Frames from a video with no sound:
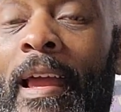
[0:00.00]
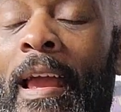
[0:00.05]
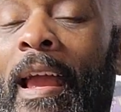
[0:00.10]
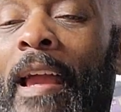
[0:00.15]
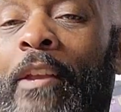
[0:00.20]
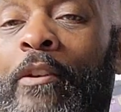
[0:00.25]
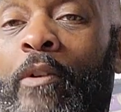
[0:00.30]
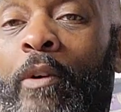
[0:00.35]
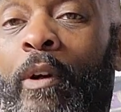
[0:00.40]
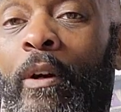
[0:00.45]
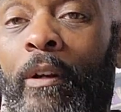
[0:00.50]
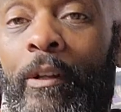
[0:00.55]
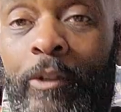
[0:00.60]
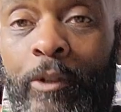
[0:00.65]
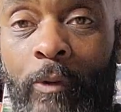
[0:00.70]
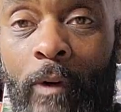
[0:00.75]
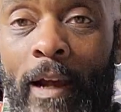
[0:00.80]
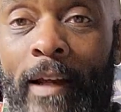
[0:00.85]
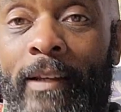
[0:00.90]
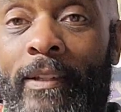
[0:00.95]
and you're going to
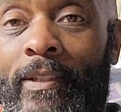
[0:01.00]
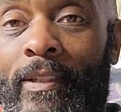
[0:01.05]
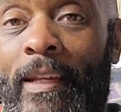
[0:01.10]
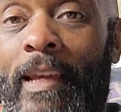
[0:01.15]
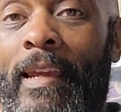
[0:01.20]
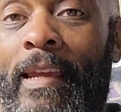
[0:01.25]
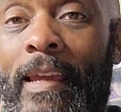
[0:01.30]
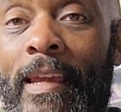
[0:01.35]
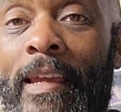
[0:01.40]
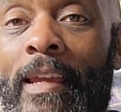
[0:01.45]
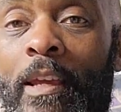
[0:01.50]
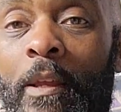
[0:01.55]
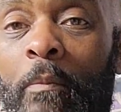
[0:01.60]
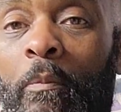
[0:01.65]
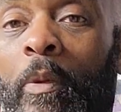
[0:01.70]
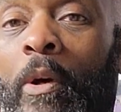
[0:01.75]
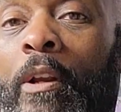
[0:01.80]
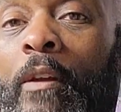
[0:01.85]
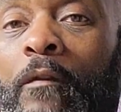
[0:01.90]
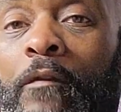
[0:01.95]
try to stay in.
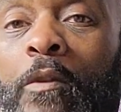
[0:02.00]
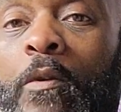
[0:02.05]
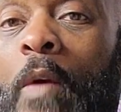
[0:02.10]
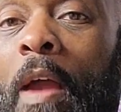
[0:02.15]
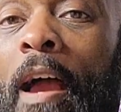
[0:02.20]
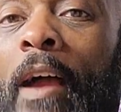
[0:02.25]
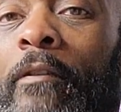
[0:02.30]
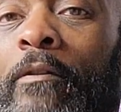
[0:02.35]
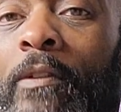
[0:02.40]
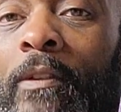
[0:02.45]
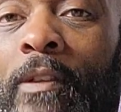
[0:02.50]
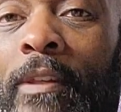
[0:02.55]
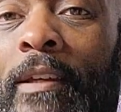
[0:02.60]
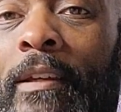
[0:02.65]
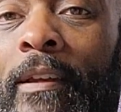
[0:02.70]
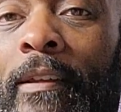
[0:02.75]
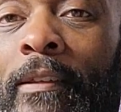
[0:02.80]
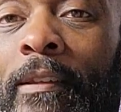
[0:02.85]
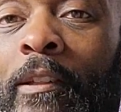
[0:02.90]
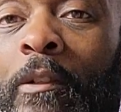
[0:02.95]
But if you have to
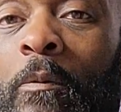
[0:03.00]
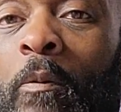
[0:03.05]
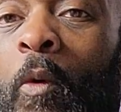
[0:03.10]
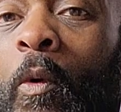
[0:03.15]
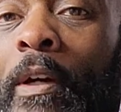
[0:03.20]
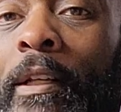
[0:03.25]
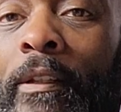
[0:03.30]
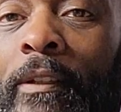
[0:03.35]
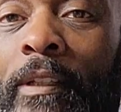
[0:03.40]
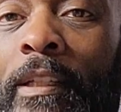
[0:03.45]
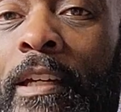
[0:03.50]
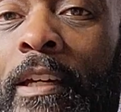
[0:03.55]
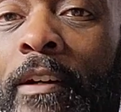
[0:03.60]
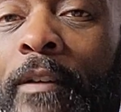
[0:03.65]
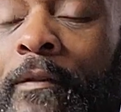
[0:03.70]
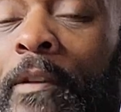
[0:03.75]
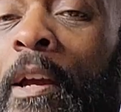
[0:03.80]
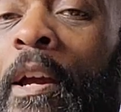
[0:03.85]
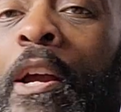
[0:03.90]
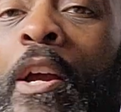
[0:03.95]
then at this point
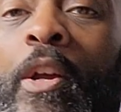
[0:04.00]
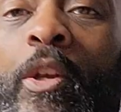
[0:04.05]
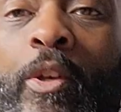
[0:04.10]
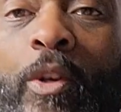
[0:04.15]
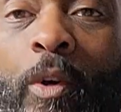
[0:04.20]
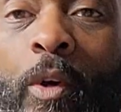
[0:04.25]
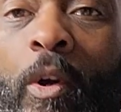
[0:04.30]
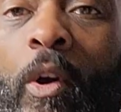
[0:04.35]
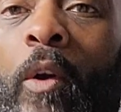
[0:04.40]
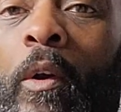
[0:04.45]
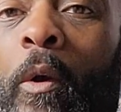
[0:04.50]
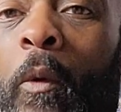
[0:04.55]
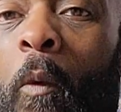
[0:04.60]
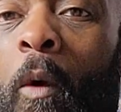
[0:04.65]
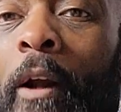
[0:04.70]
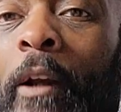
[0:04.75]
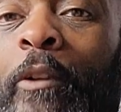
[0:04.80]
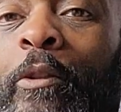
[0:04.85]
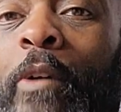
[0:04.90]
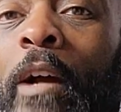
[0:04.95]
leave, you're going to
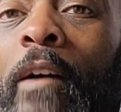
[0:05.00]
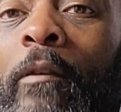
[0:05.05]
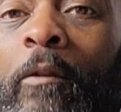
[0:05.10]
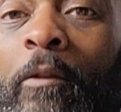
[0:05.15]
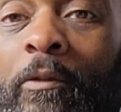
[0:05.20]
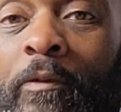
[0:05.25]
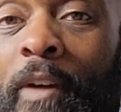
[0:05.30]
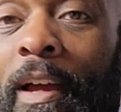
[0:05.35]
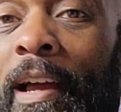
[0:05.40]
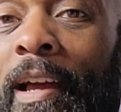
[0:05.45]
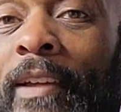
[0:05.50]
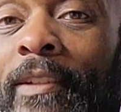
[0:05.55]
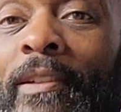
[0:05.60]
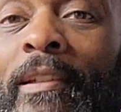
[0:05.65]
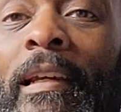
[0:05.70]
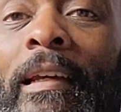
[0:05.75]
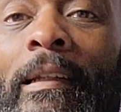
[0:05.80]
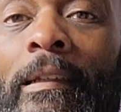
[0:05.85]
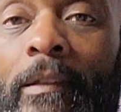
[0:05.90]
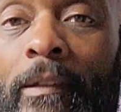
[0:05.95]
want to travel fast
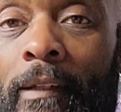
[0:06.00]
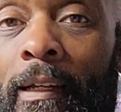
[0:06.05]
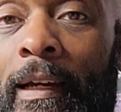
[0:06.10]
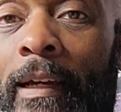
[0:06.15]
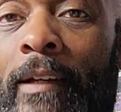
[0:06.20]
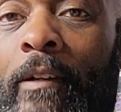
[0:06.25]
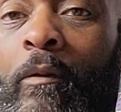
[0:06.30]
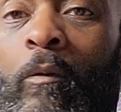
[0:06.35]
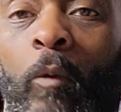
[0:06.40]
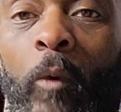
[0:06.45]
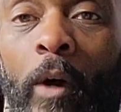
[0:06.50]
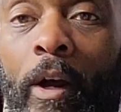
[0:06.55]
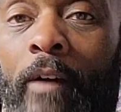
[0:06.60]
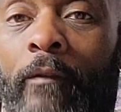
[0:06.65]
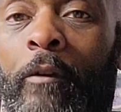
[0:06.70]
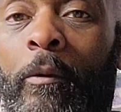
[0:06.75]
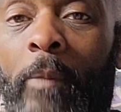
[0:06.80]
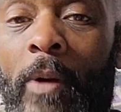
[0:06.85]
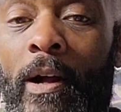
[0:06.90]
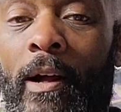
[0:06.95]
and light
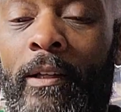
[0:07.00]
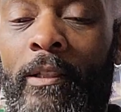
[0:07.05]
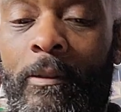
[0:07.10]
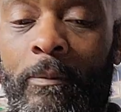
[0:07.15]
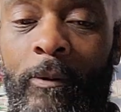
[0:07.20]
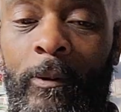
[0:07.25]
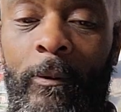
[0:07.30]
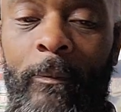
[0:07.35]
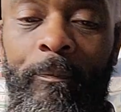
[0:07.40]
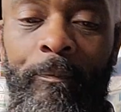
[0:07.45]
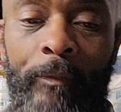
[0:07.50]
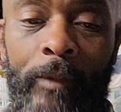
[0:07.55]
wherever possible.